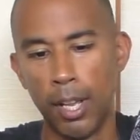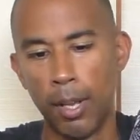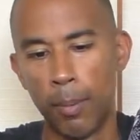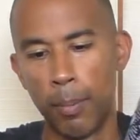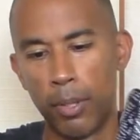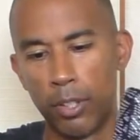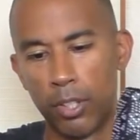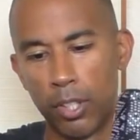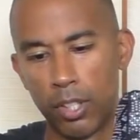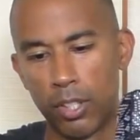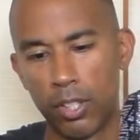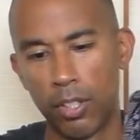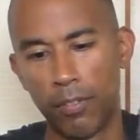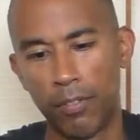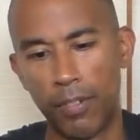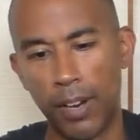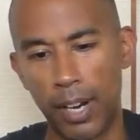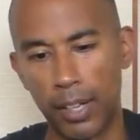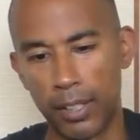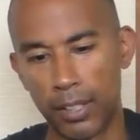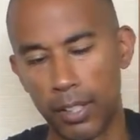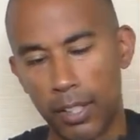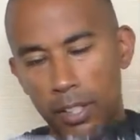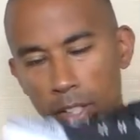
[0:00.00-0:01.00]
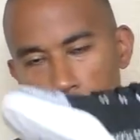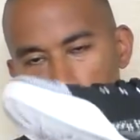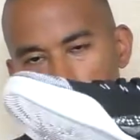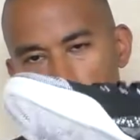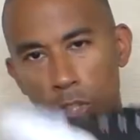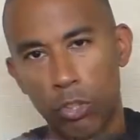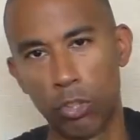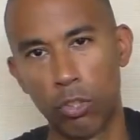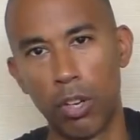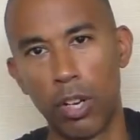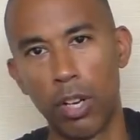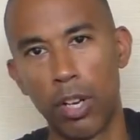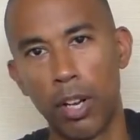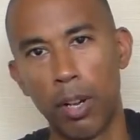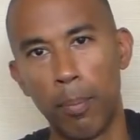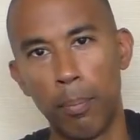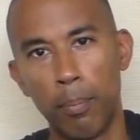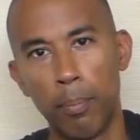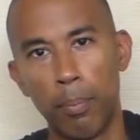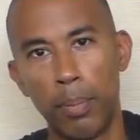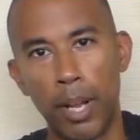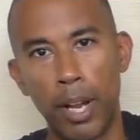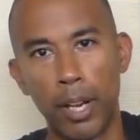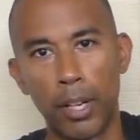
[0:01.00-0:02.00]
But just the fact that it's just straight
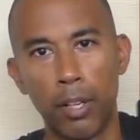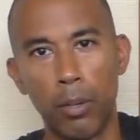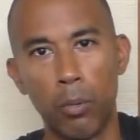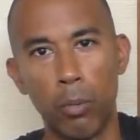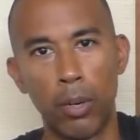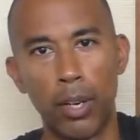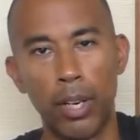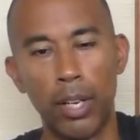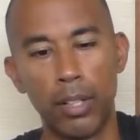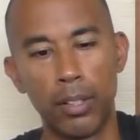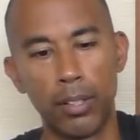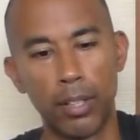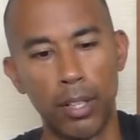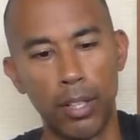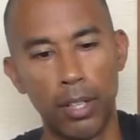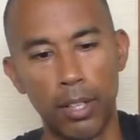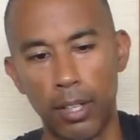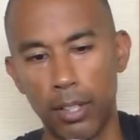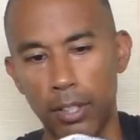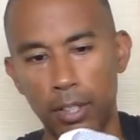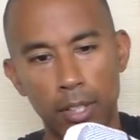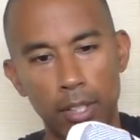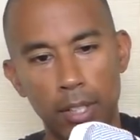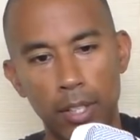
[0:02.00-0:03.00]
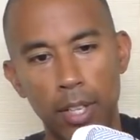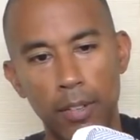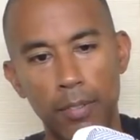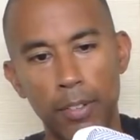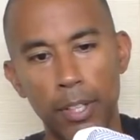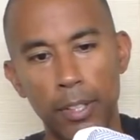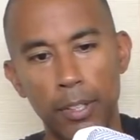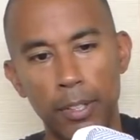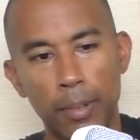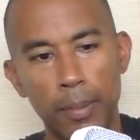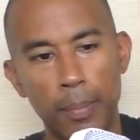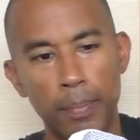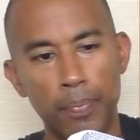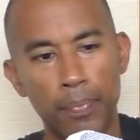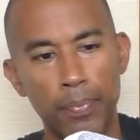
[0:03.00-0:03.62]
up black and white, I just love it.